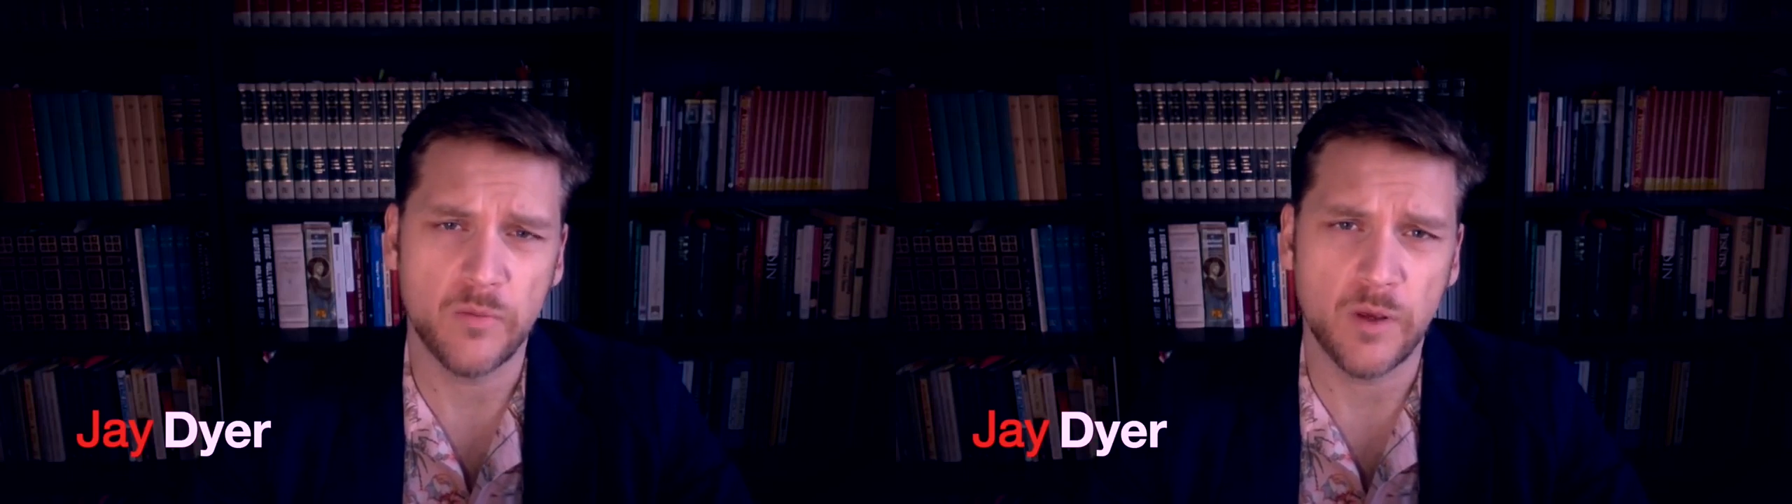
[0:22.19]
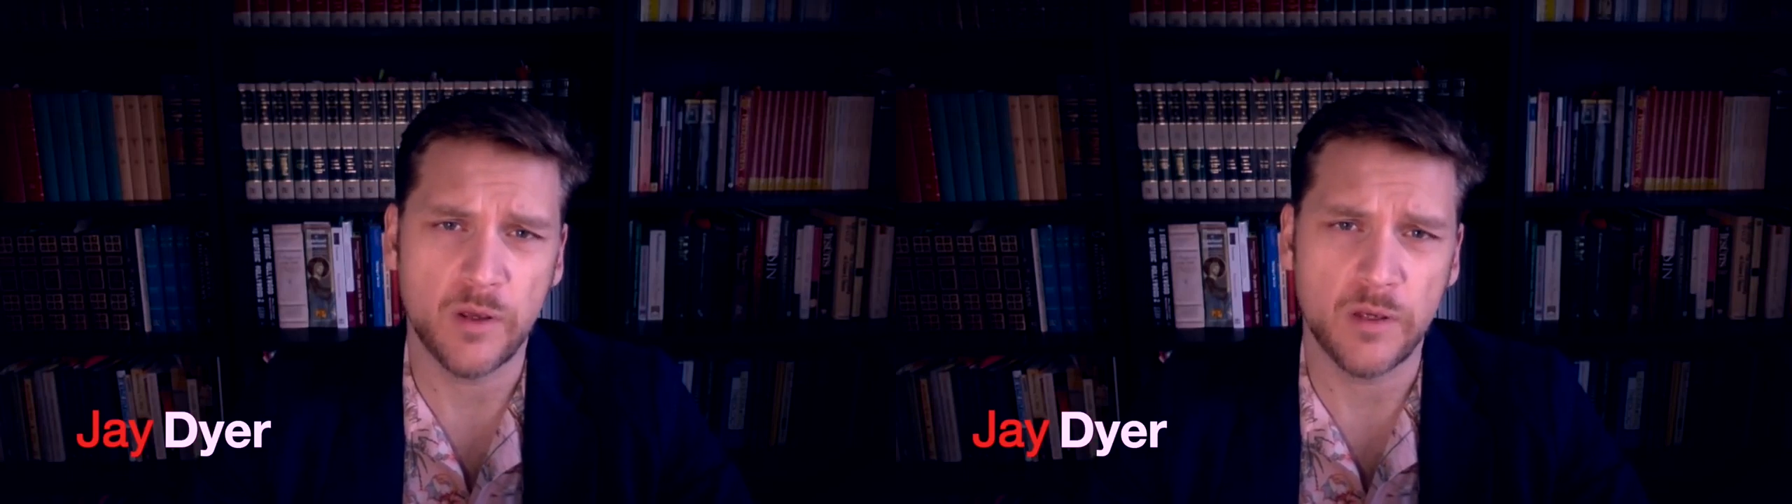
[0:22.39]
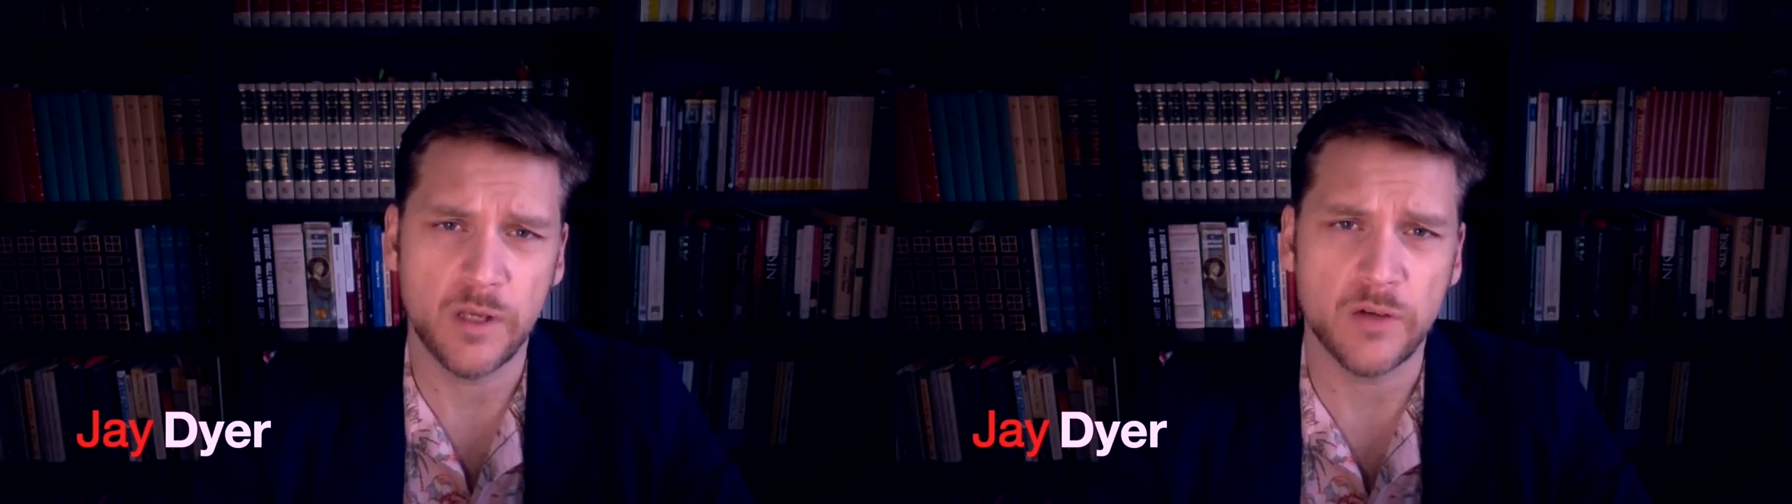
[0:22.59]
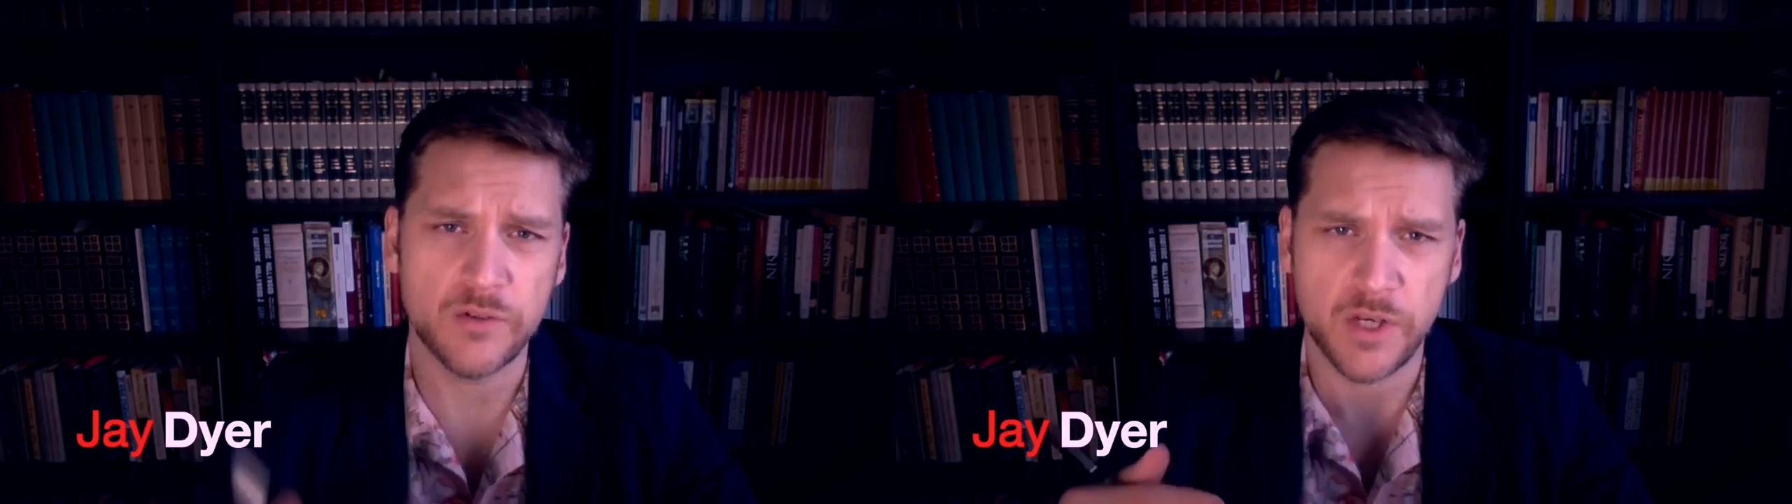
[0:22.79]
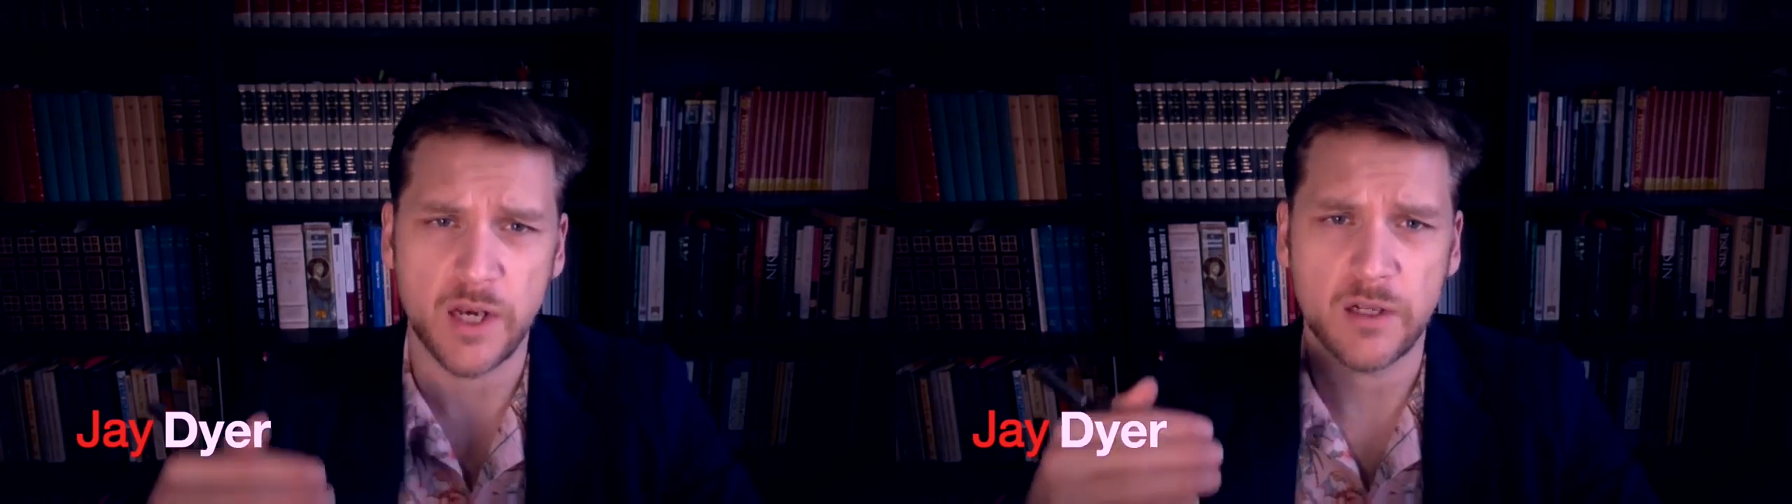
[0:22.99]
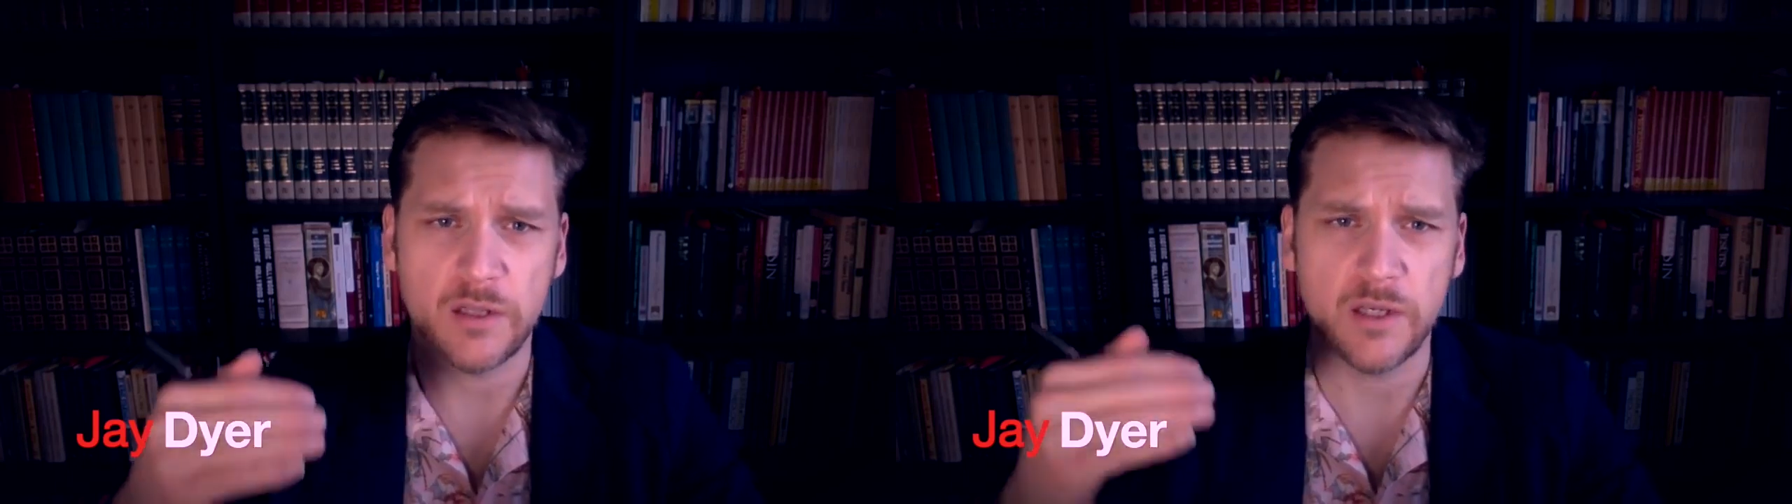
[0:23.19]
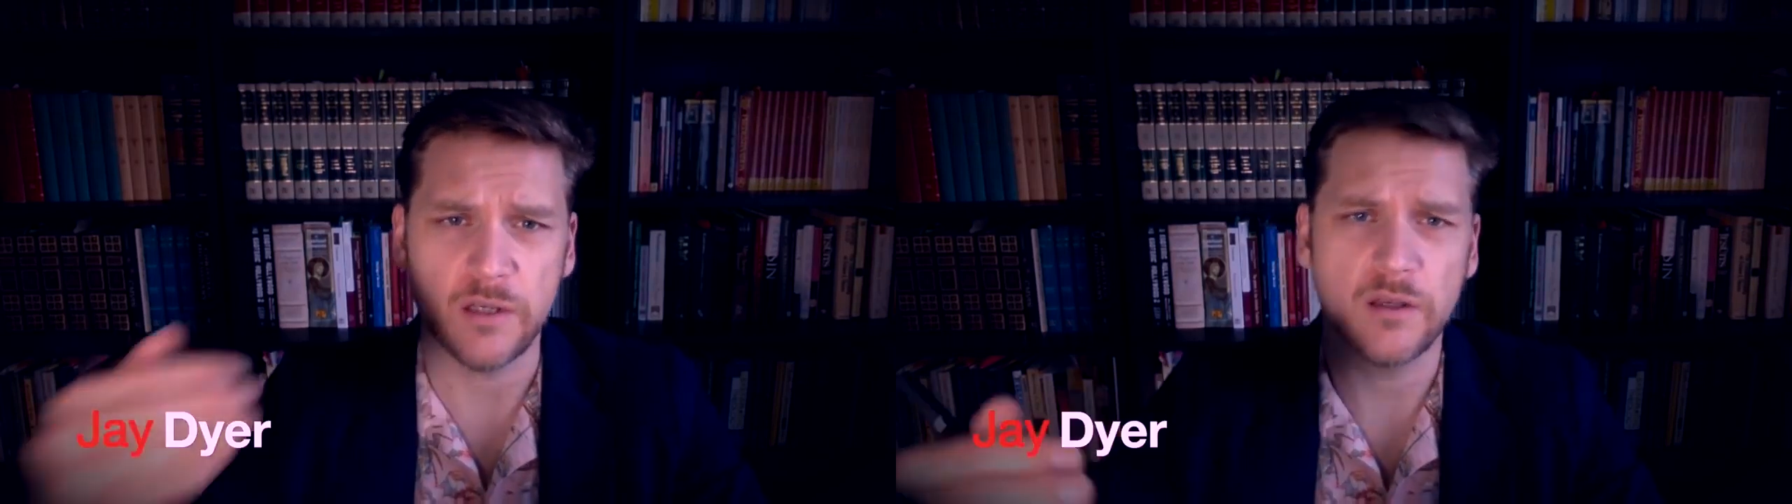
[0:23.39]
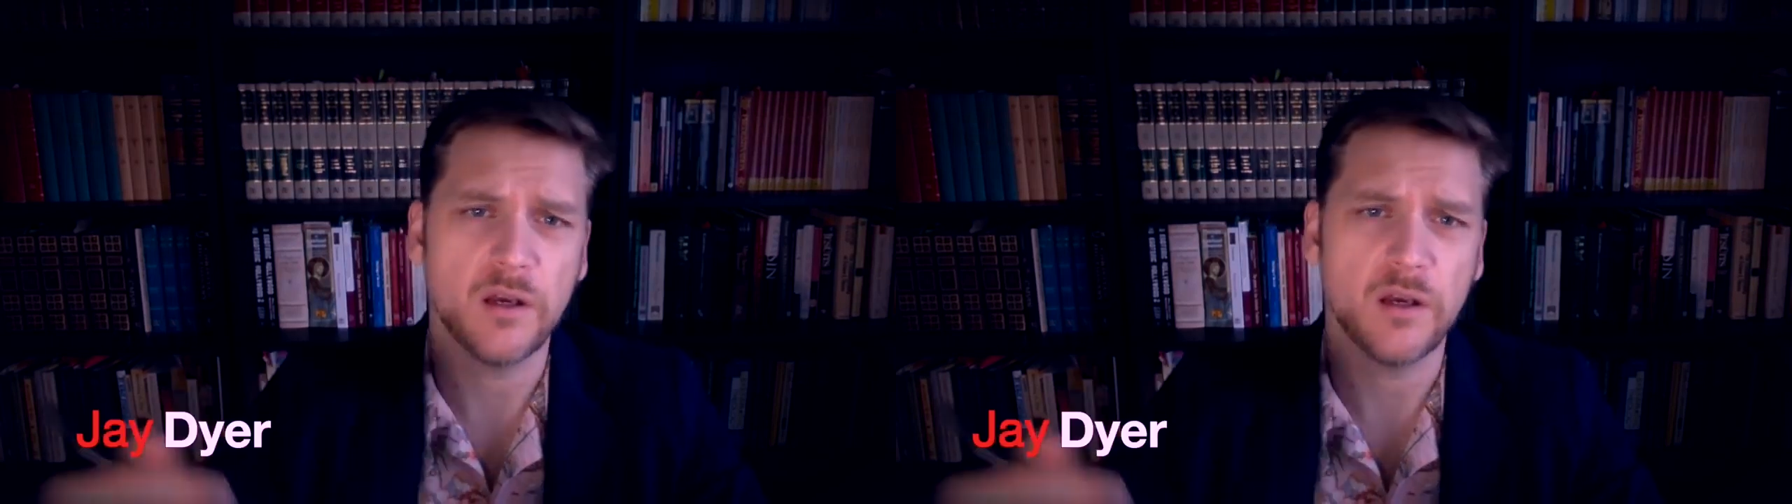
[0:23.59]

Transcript: energetically,